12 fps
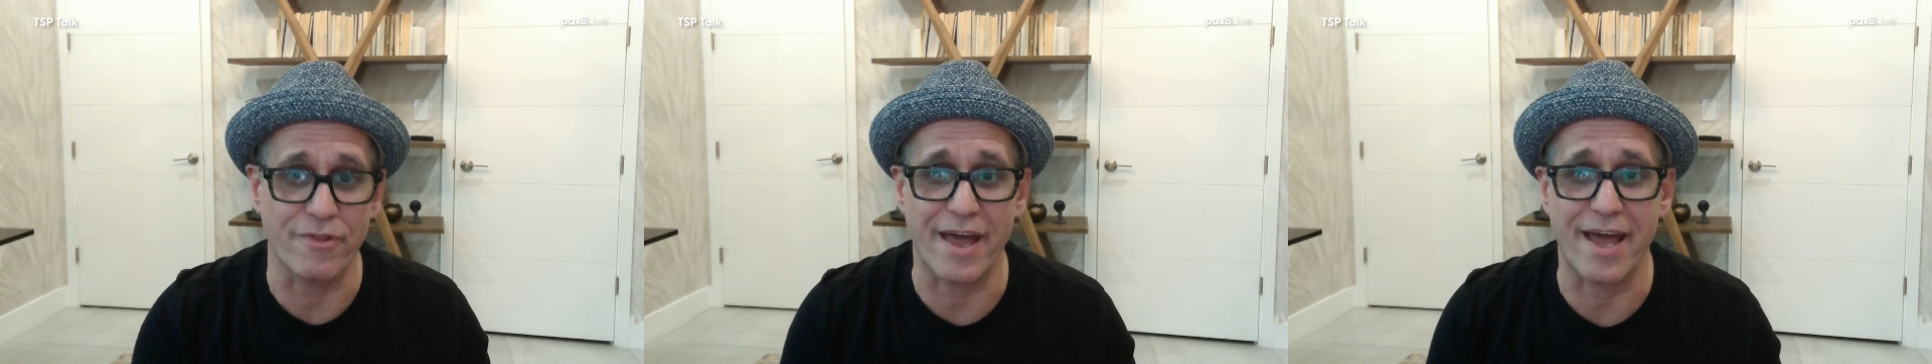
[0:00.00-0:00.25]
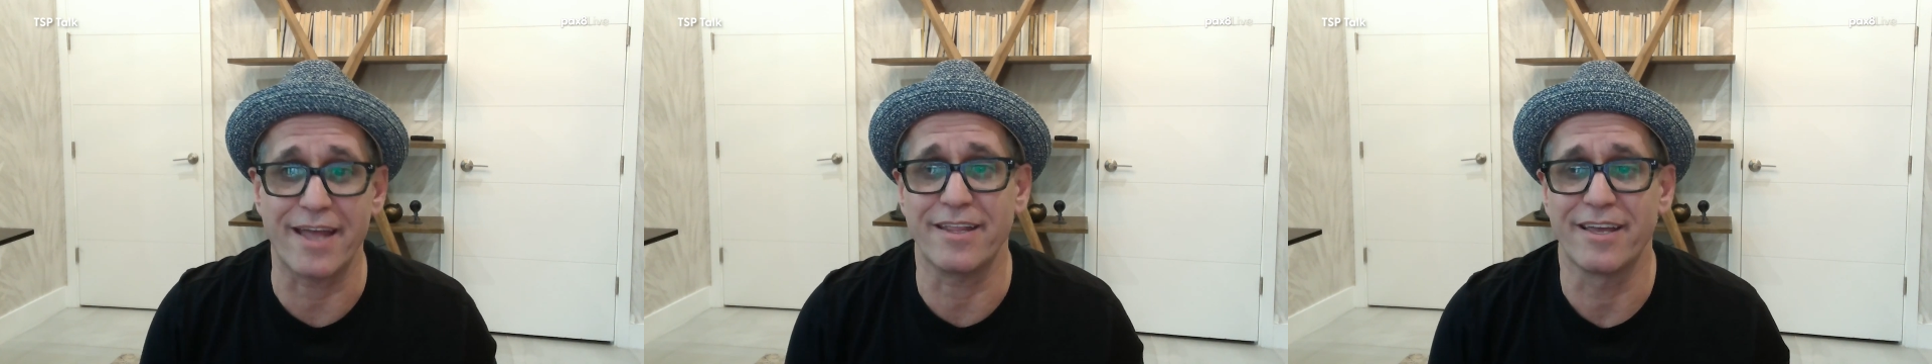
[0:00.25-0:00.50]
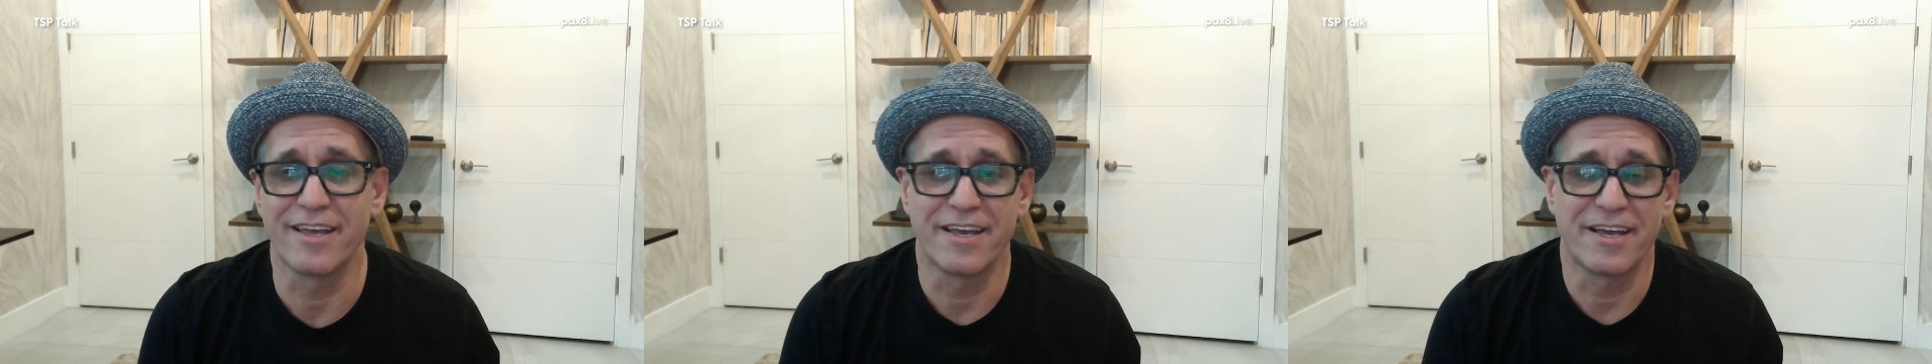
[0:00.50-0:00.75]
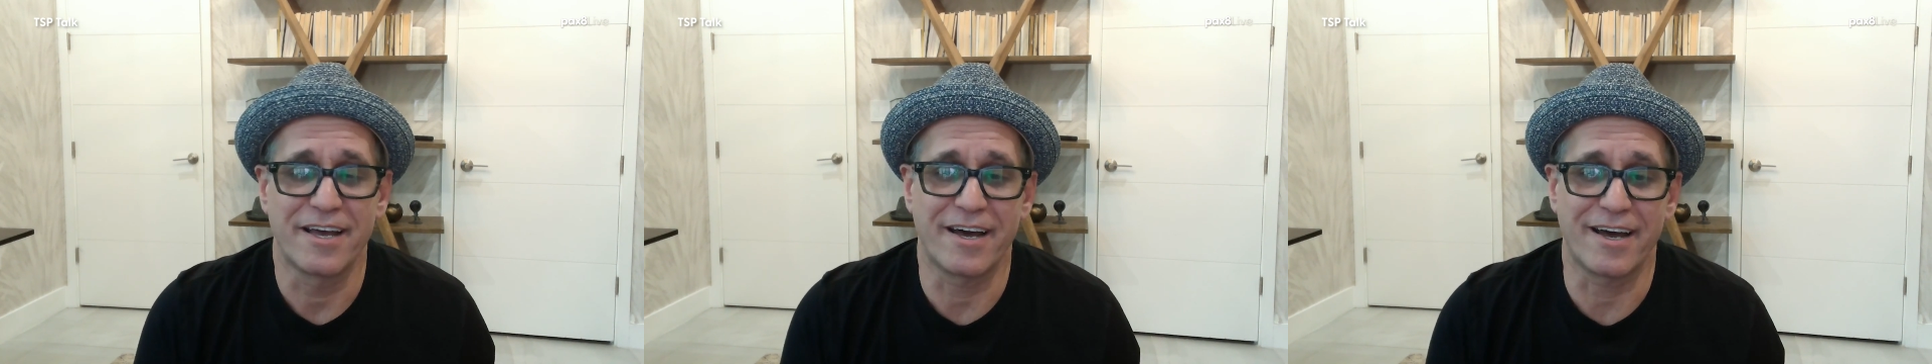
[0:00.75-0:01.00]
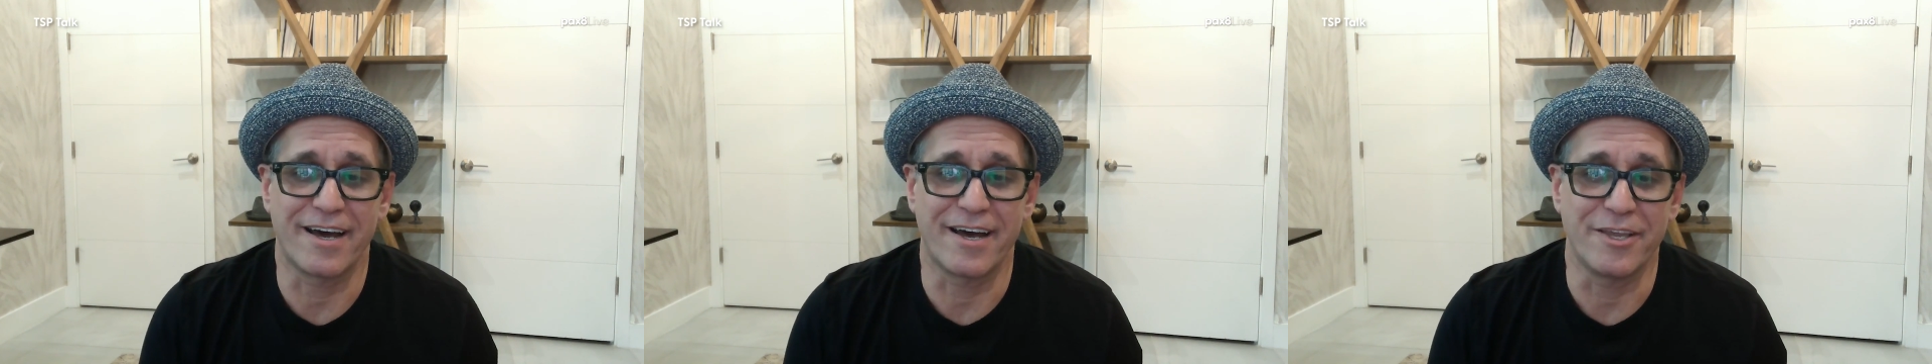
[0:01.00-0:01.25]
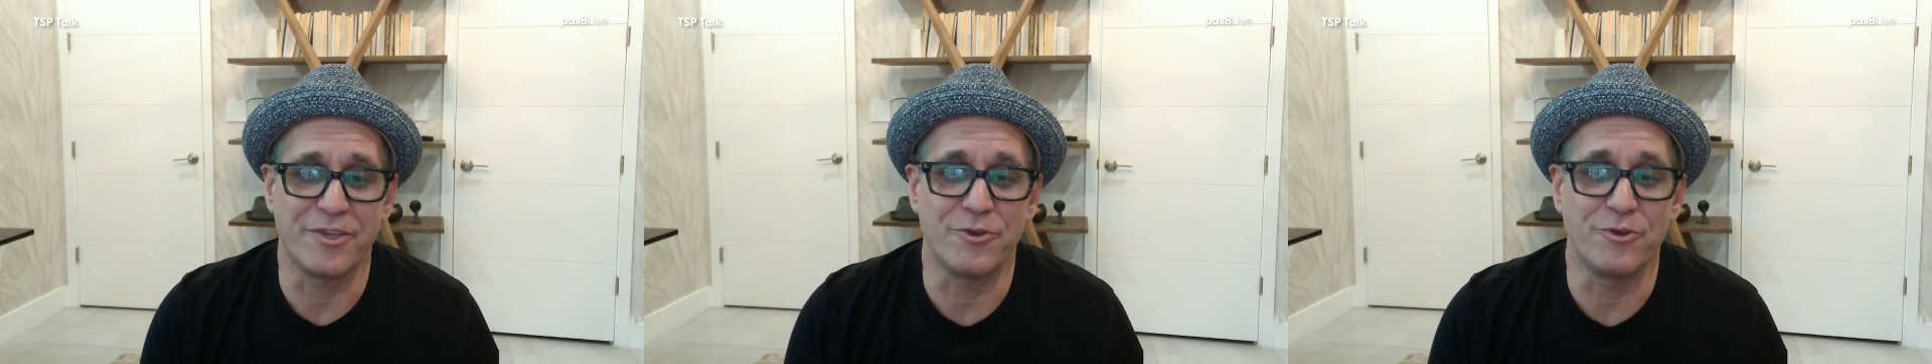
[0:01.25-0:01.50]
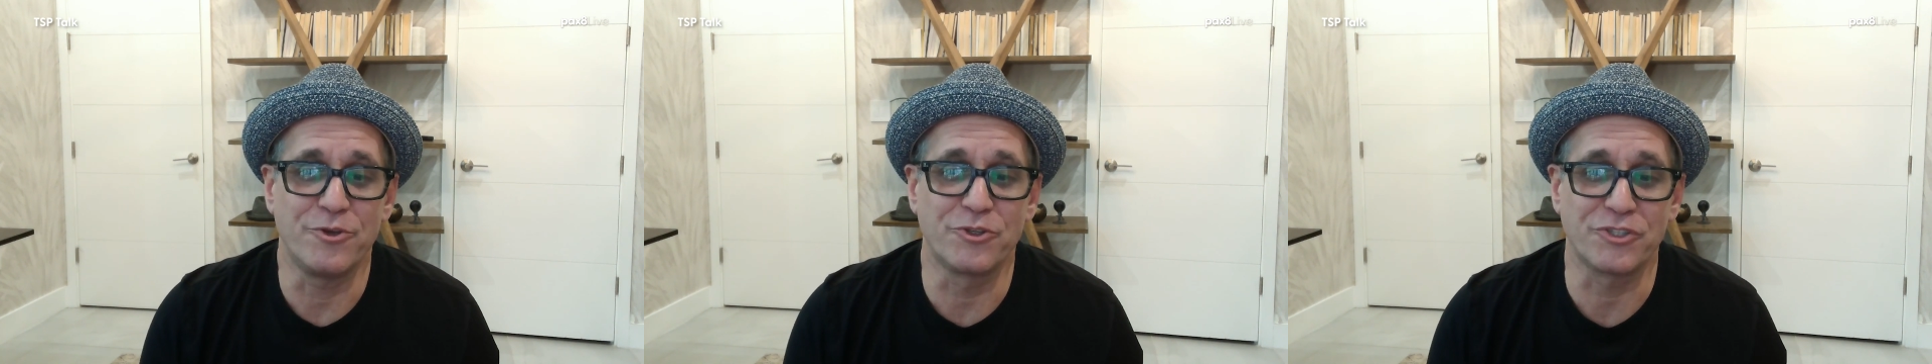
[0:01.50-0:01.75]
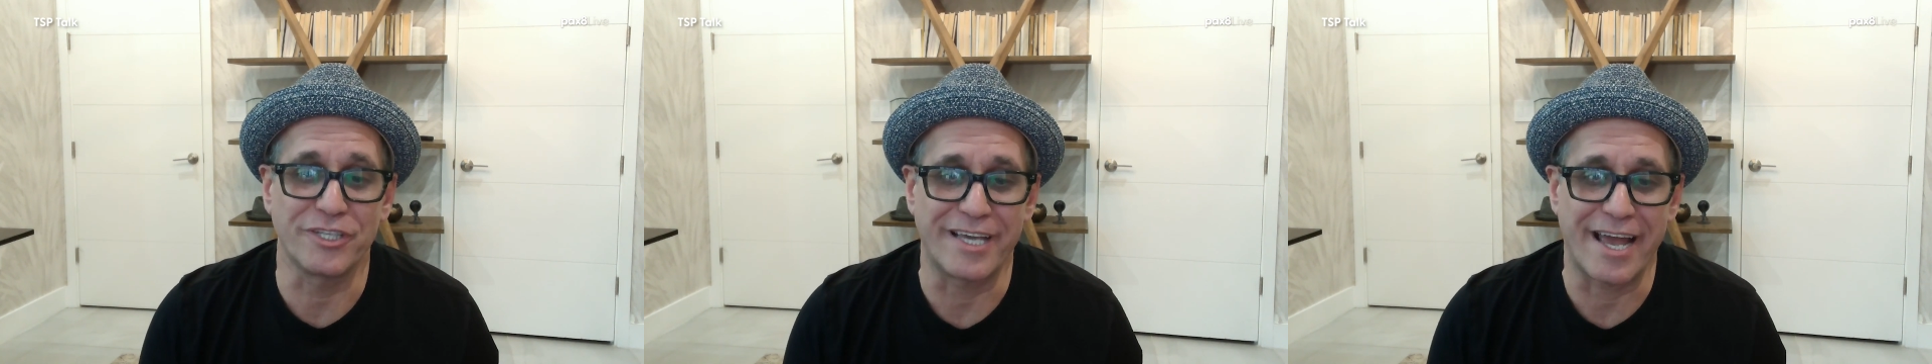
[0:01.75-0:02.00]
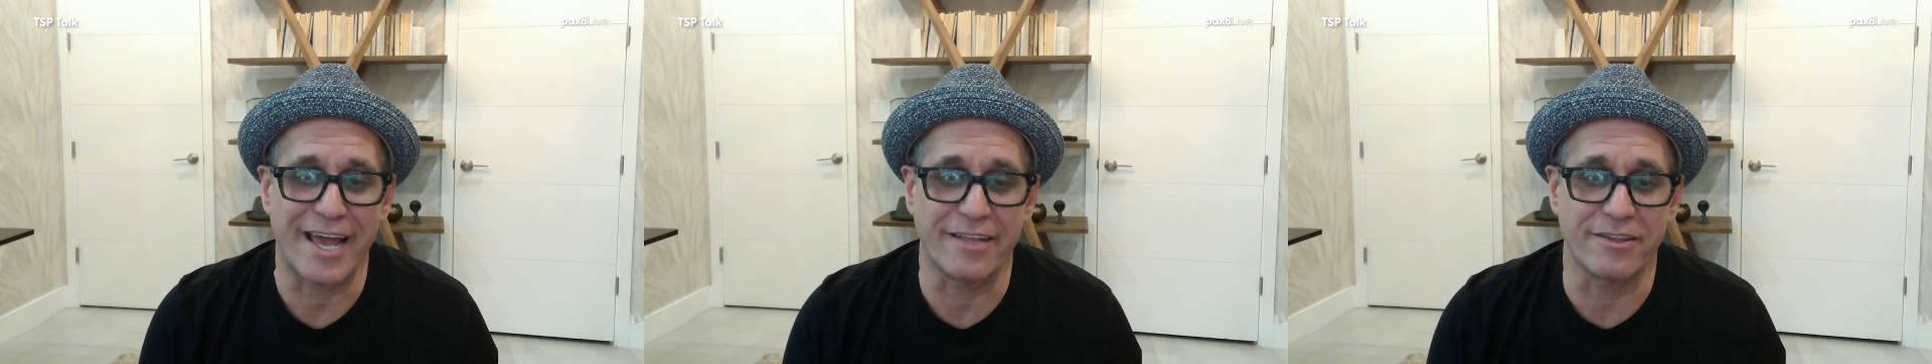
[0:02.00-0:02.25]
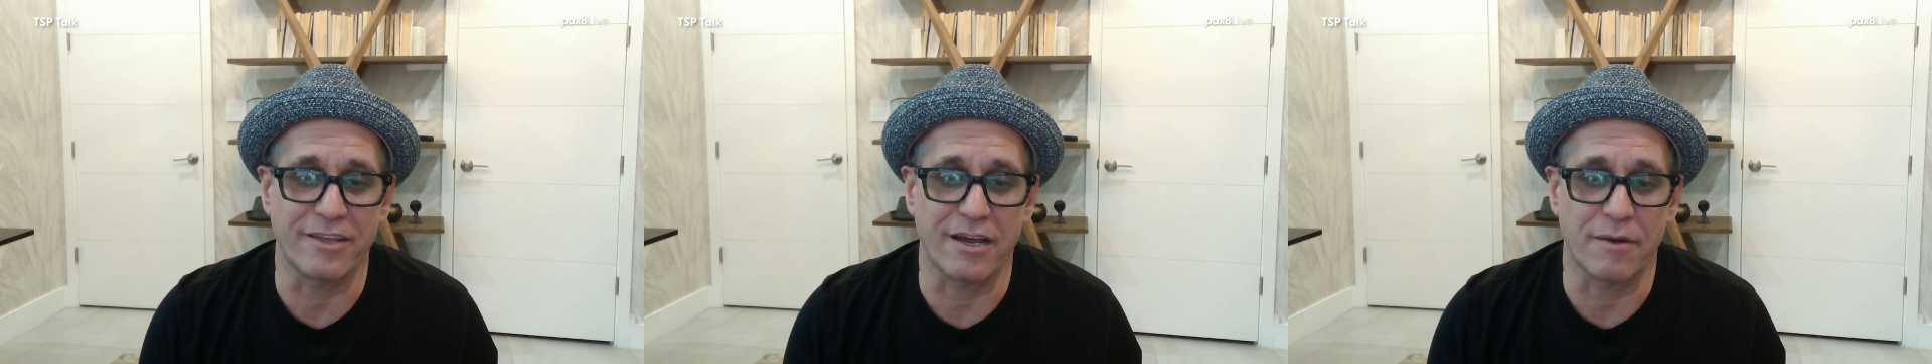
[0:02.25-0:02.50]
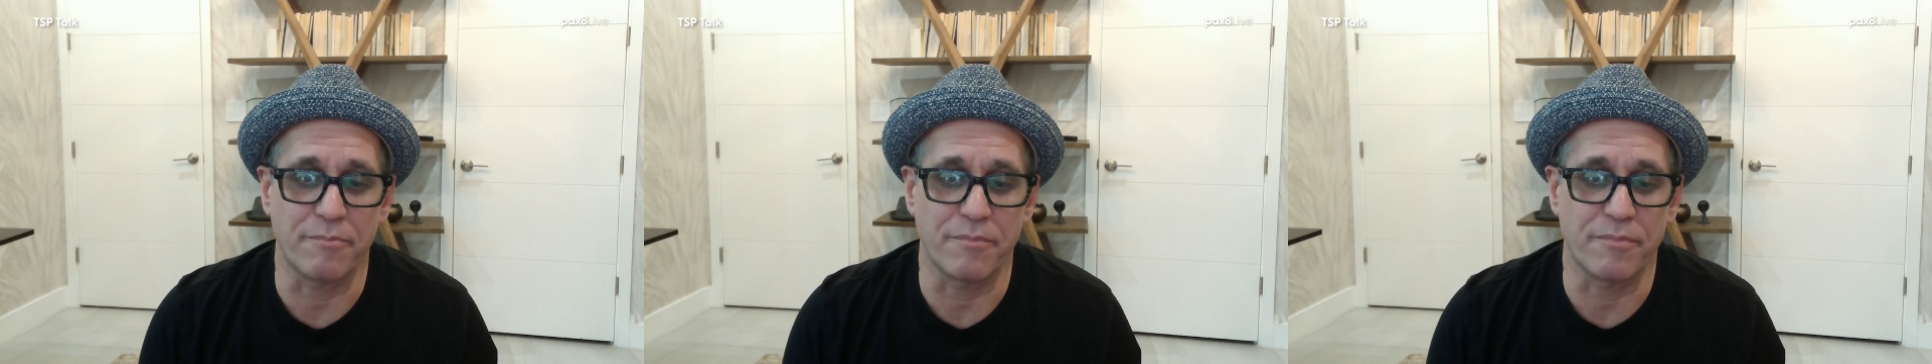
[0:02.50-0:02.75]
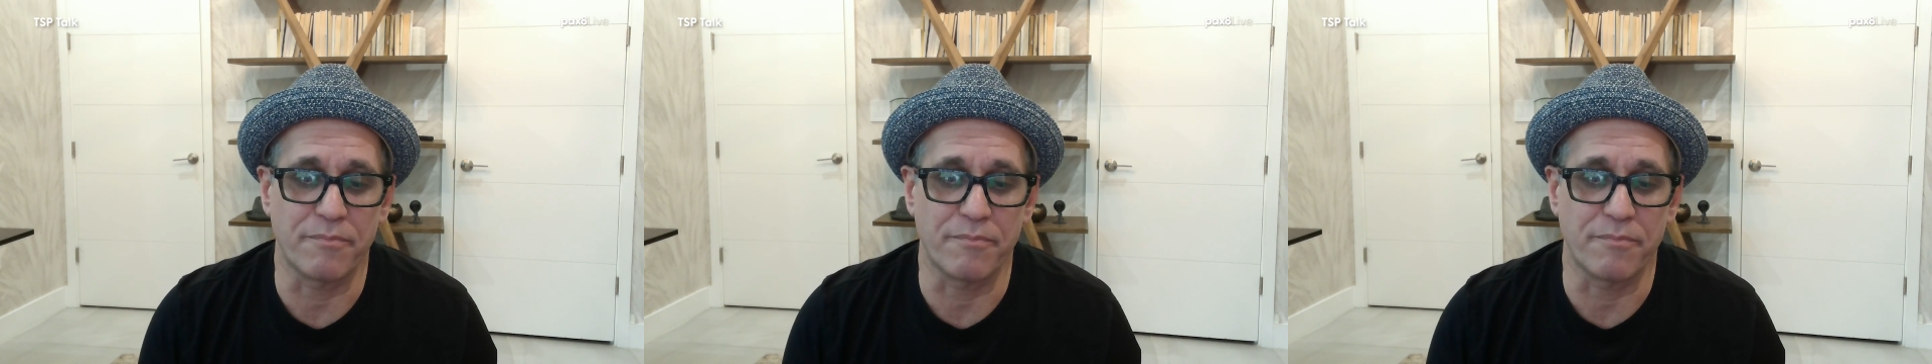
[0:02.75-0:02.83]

that, you usually end up,